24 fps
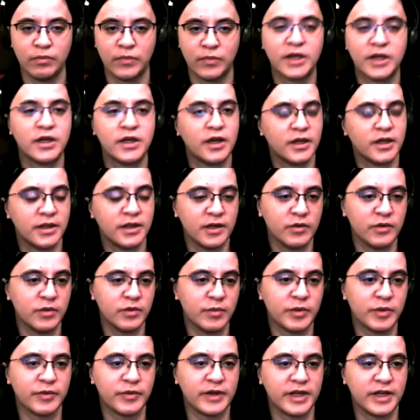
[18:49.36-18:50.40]
I think it would
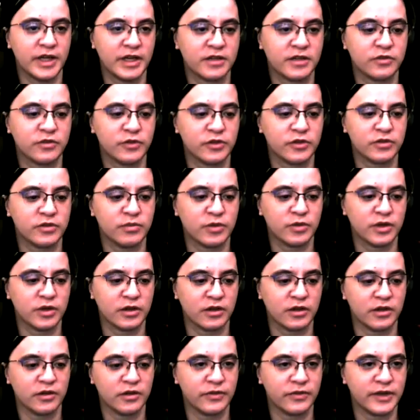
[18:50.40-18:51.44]
be fine to ask for some more
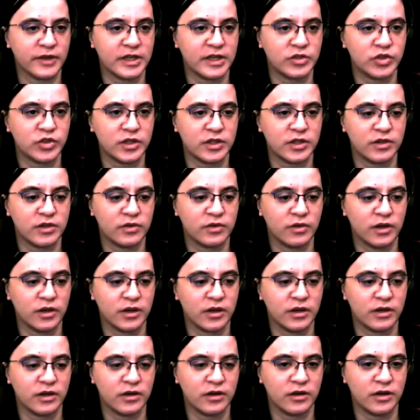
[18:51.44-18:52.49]
clarification
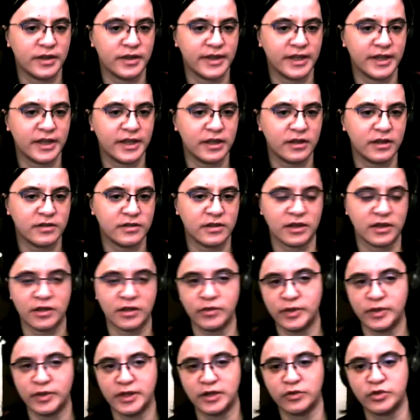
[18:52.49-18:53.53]
on like exactly
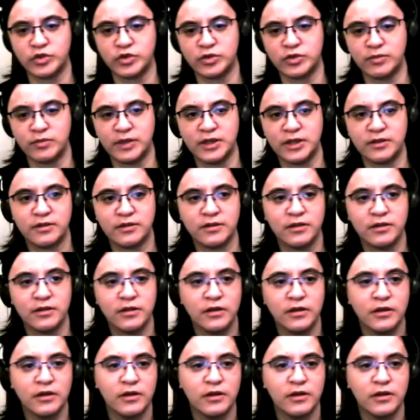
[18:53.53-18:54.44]
what that question means.